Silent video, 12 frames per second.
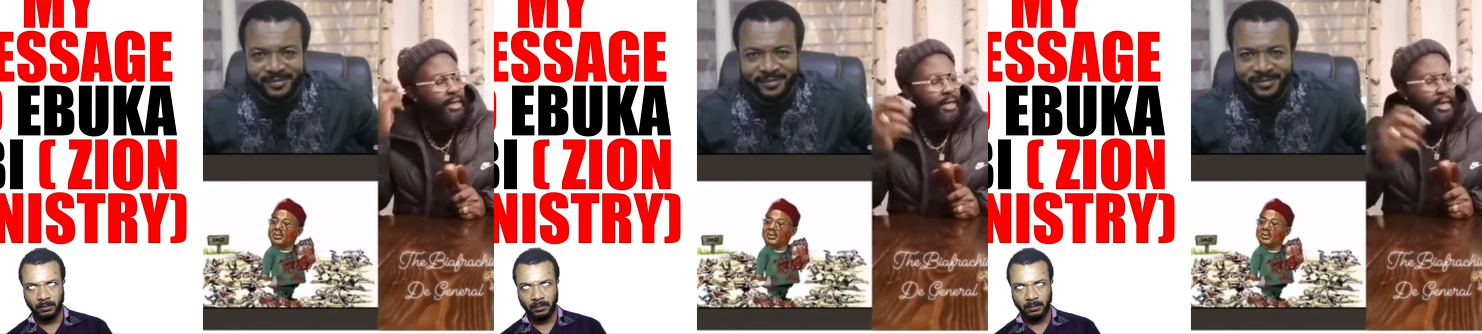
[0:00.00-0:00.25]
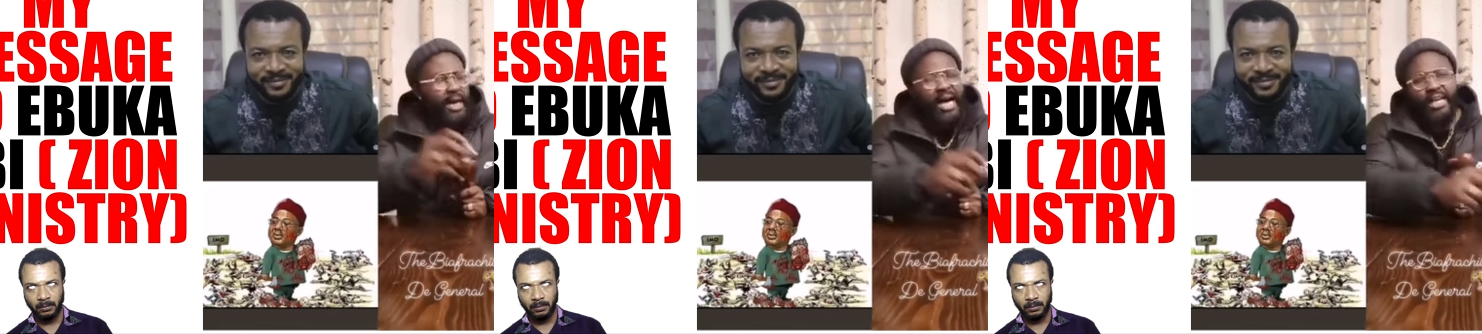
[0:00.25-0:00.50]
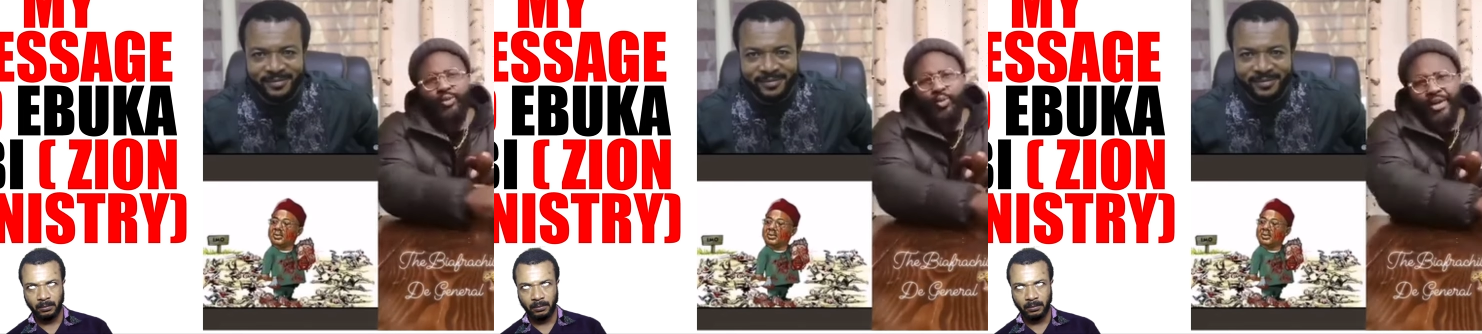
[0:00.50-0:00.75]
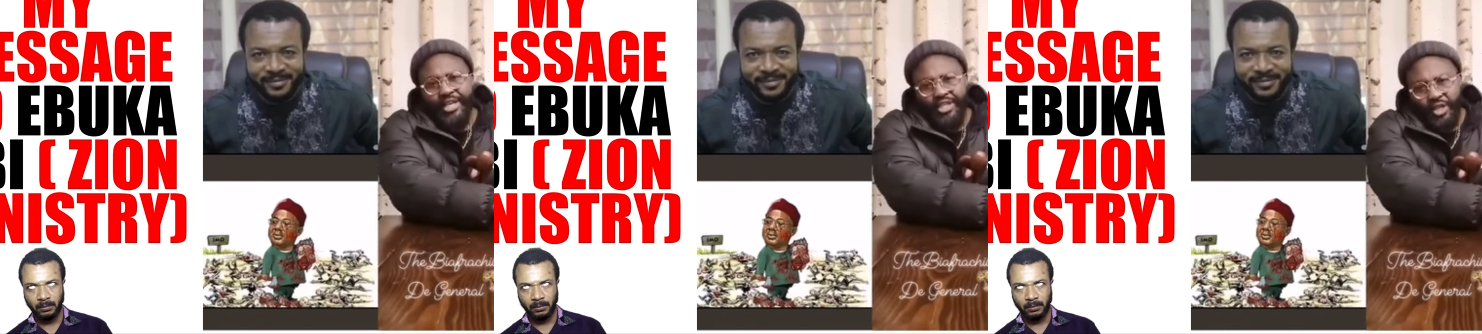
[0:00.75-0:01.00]
Speaker 1: as
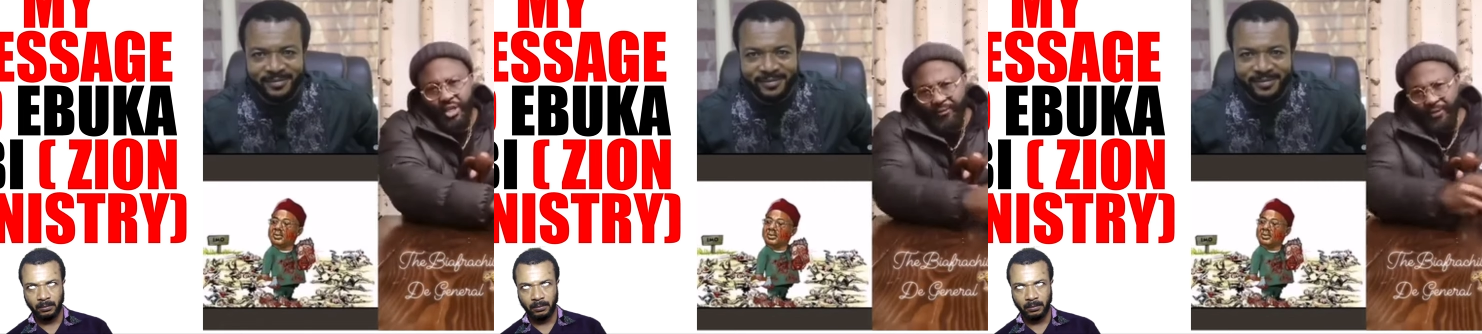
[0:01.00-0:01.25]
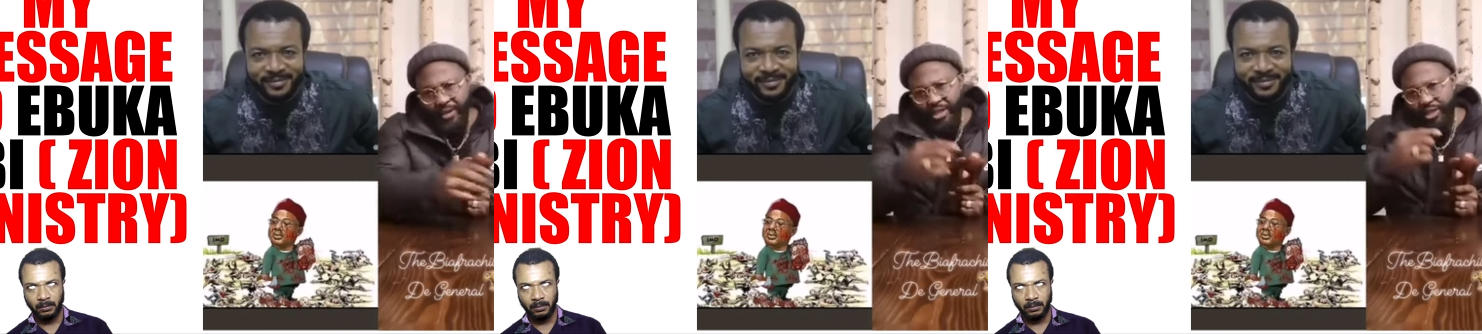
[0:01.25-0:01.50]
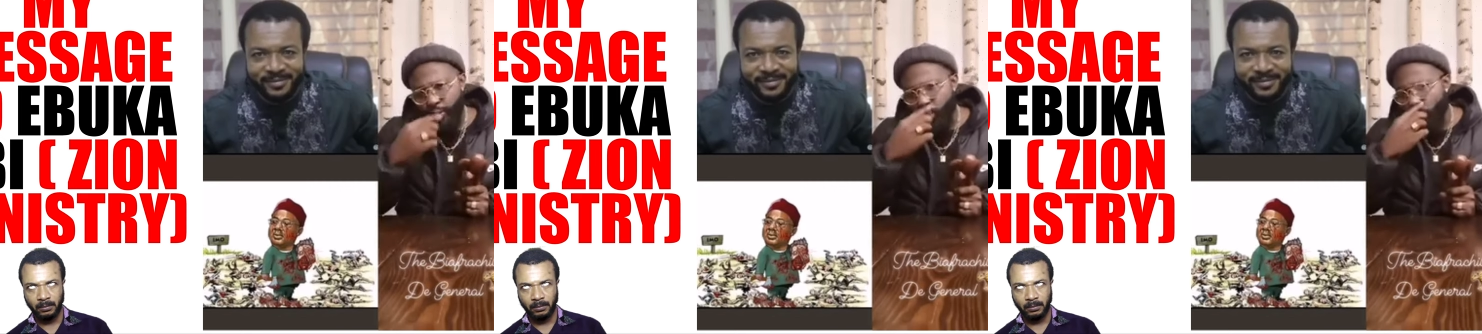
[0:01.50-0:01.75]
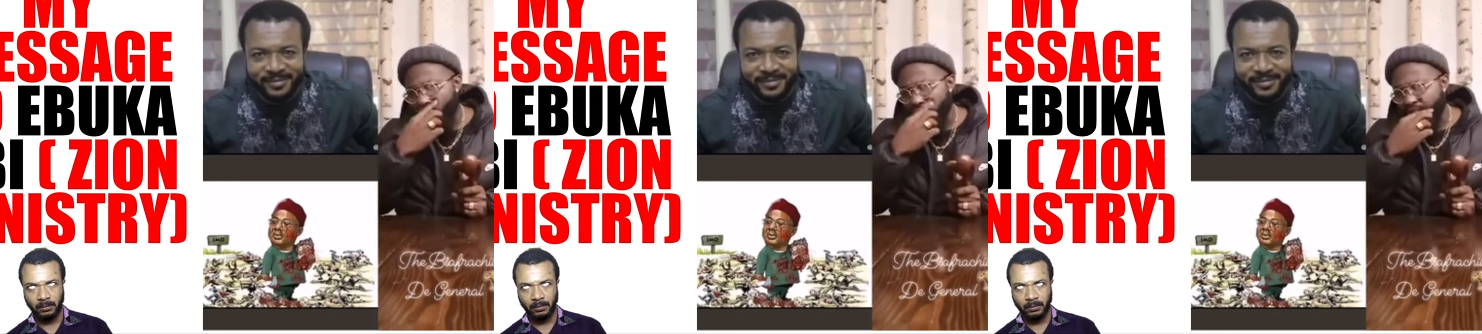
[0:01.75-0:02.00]
we just finished
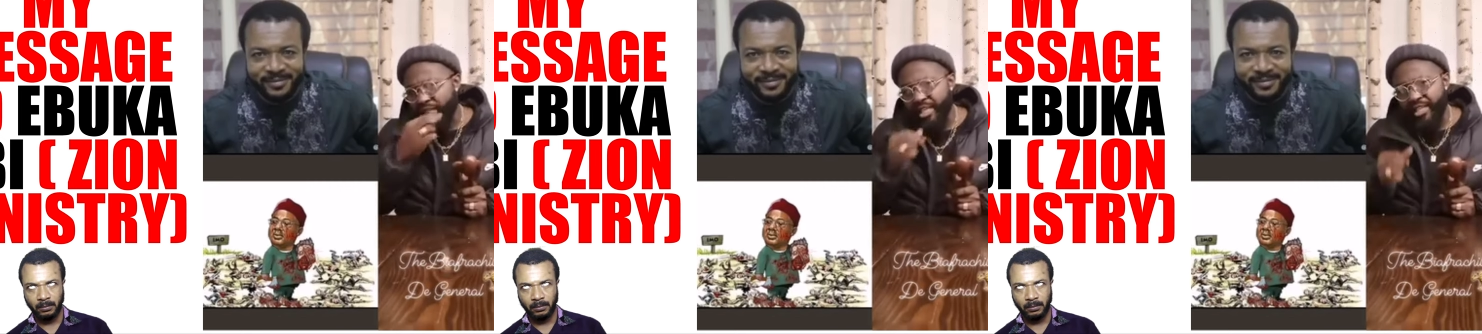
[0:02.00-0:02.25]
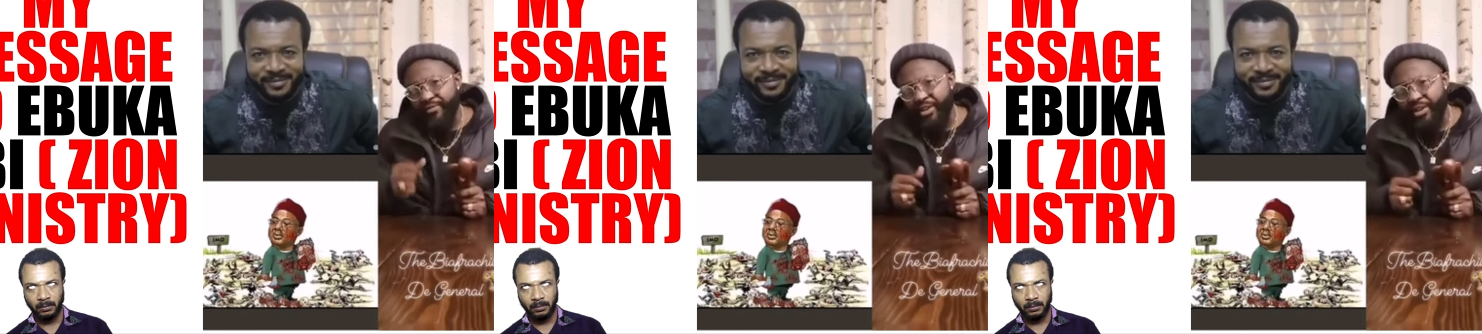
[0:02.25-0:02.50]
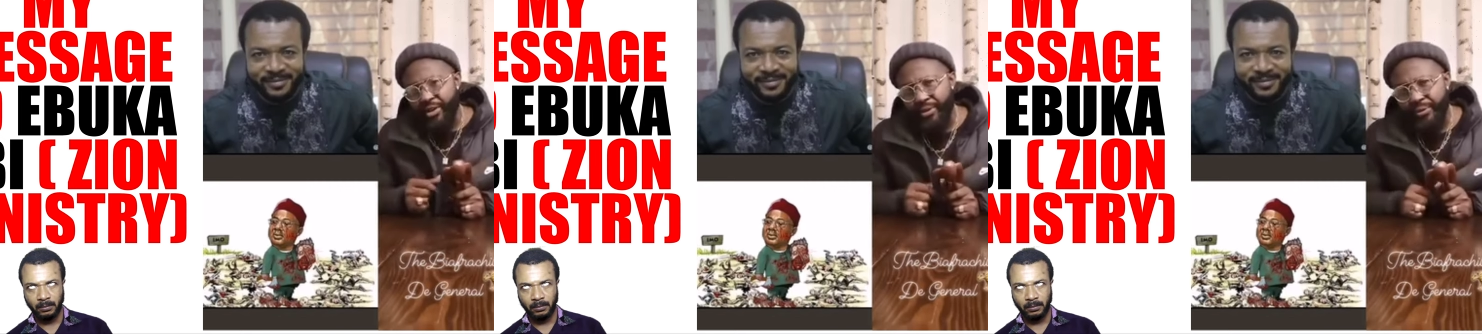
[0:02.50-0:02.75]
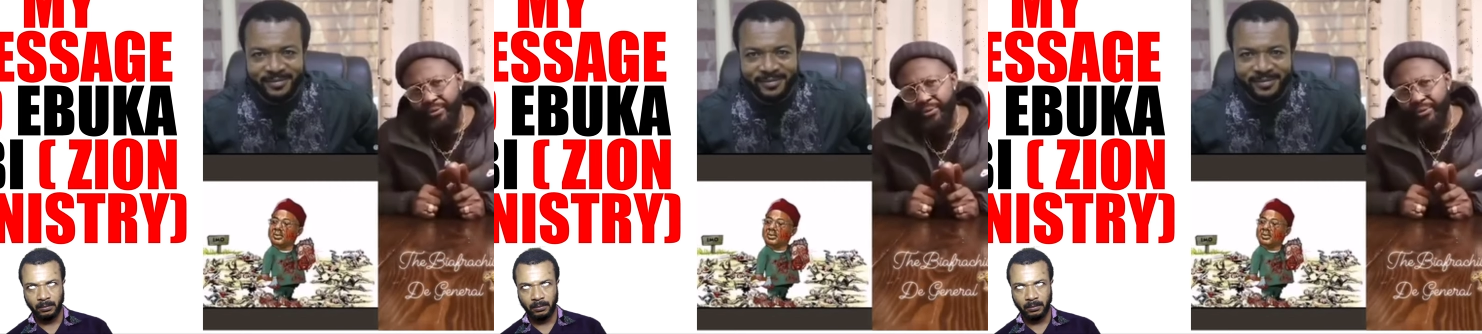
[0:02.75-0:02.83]
watching this video,